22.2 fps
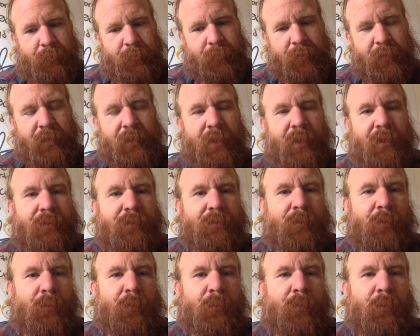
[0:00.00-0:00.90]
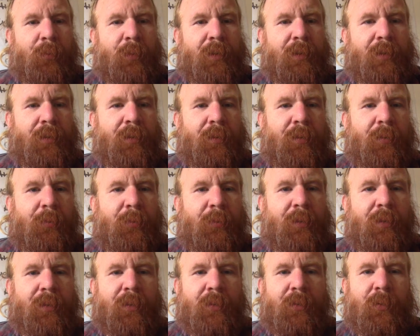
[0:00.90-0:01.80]
but yeah, so one of the
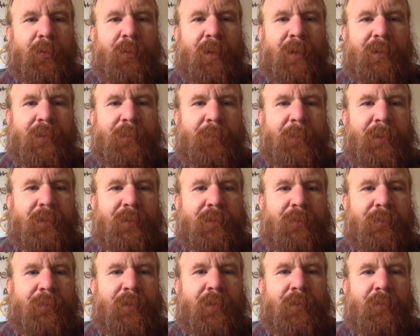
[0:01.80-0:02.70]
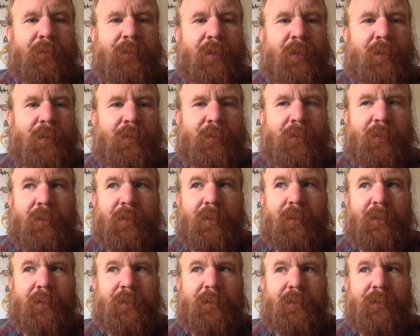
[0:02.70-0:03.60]
really cool aspects of neo
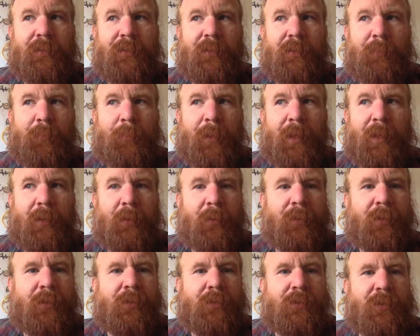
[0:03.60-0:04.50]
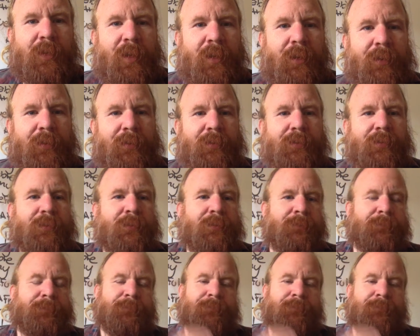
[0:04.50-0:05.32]
tantra is bioenergetics,